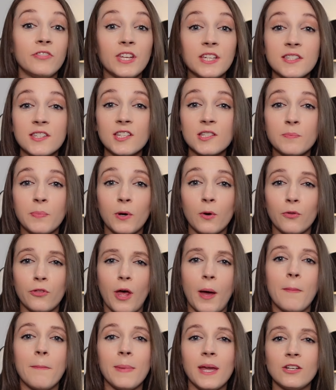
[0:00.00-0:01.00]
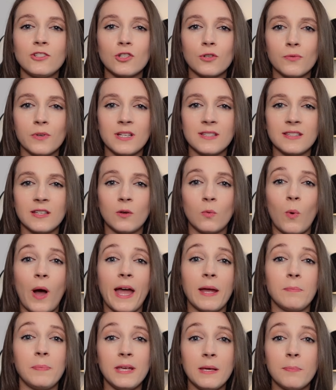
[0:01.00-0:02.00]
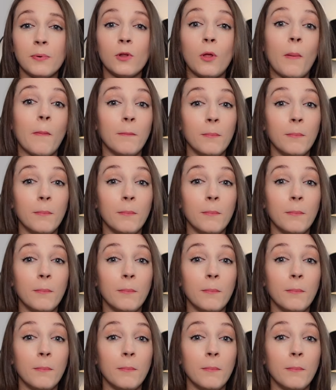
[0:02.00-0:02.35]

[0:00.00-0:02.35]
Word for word: This is both a major reason why people